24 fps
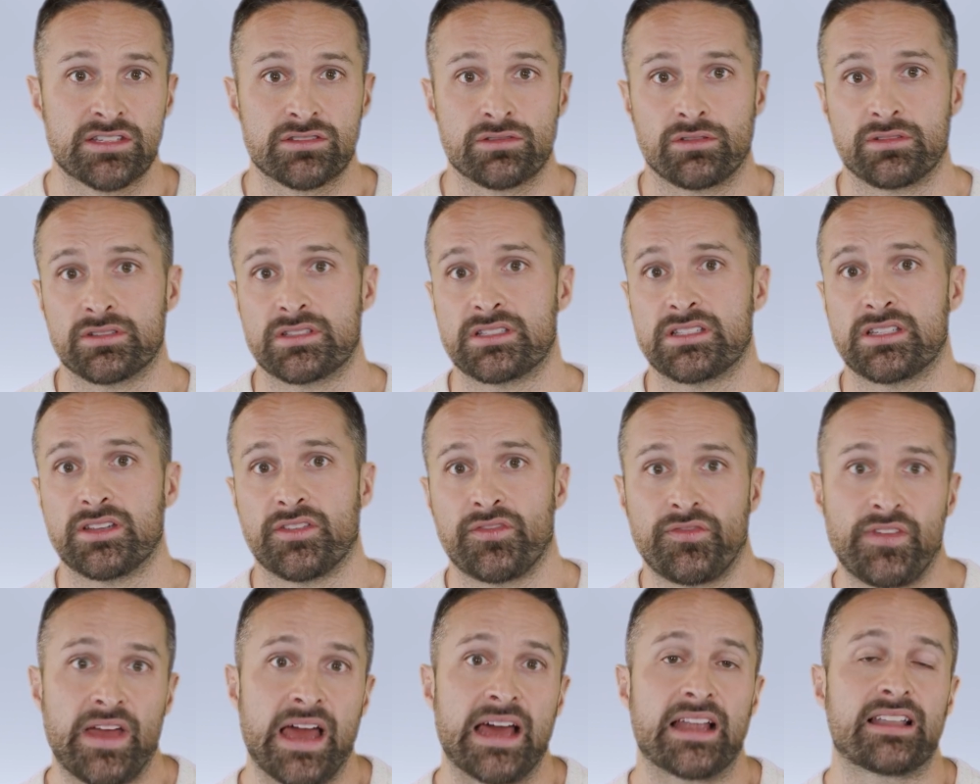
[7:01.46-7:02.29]
sources of
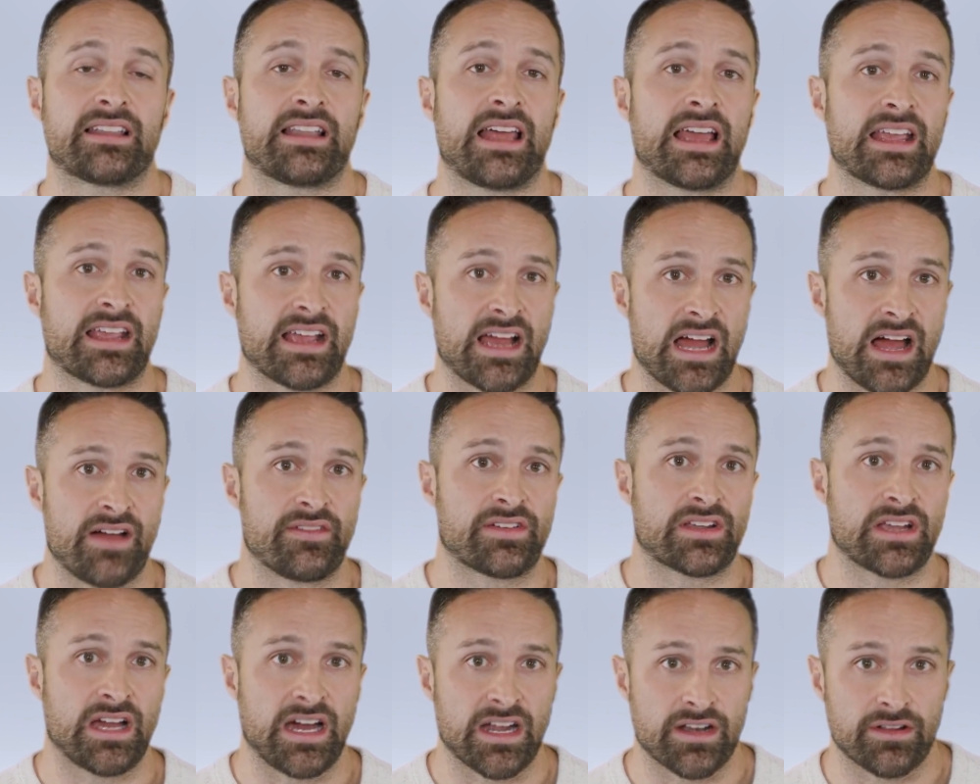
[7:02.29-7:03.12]
fat like
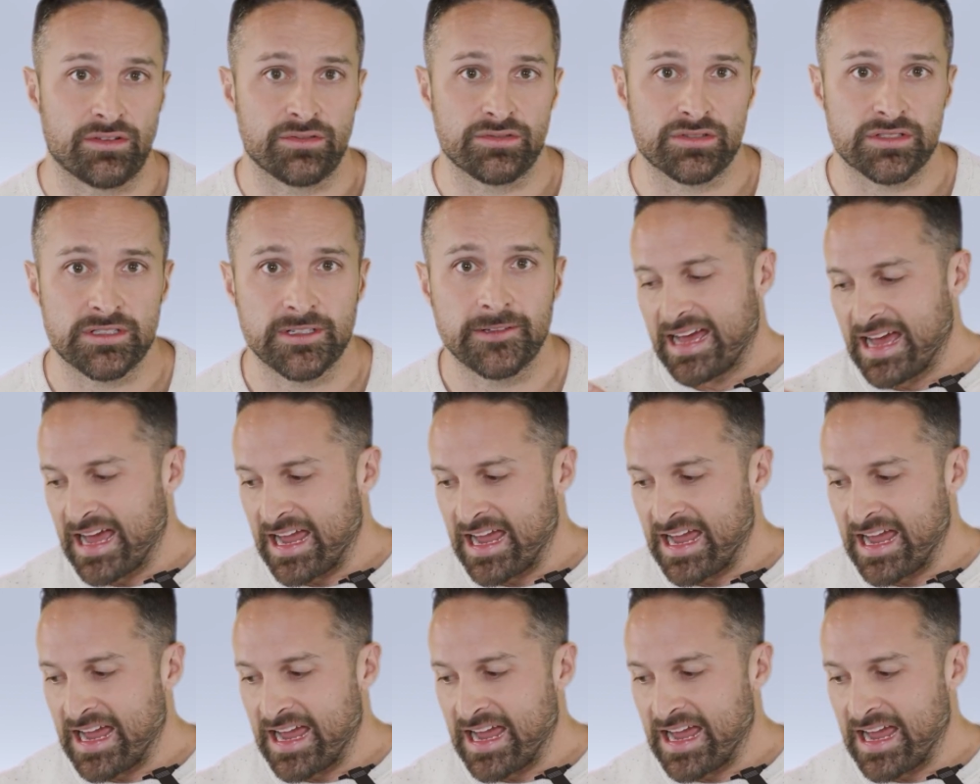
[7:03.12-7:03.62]
avocados.